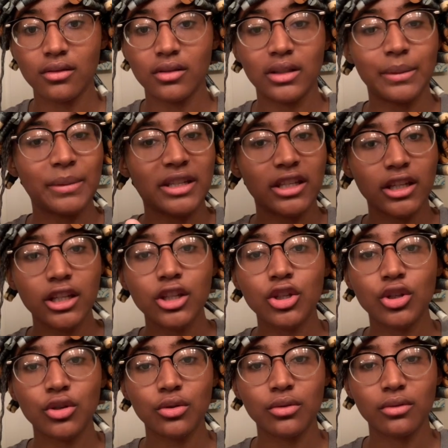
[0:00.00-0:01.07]
Let me teach
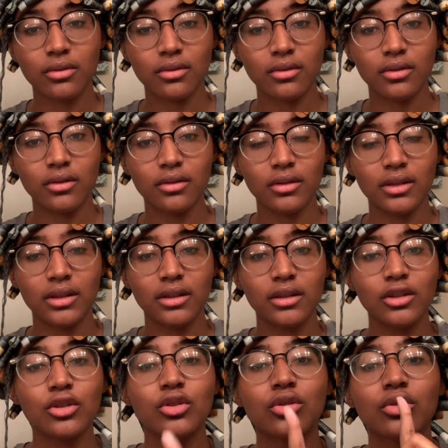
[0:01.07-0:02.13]
you.
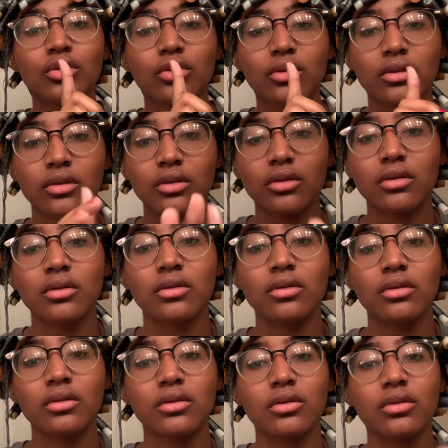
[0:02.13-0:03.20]
Shh, shh,
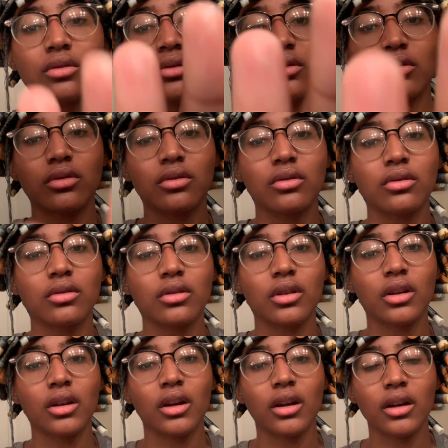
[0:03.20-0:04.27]
shh.
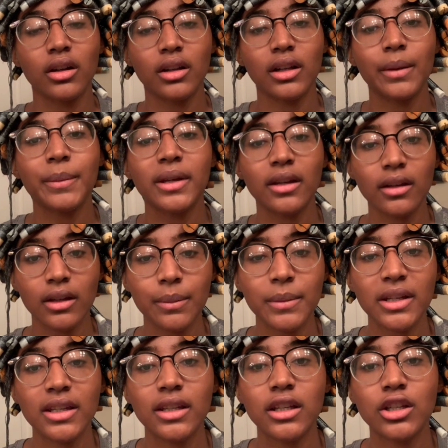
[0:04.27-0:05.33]
Let me
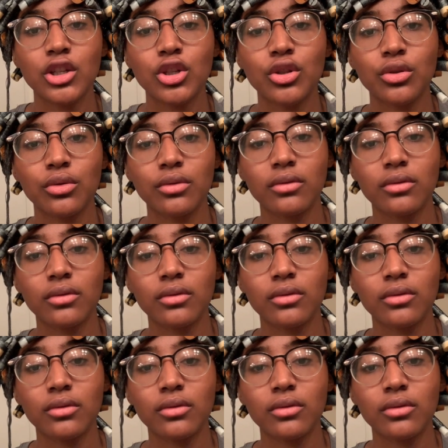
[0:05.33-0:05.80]
teach you.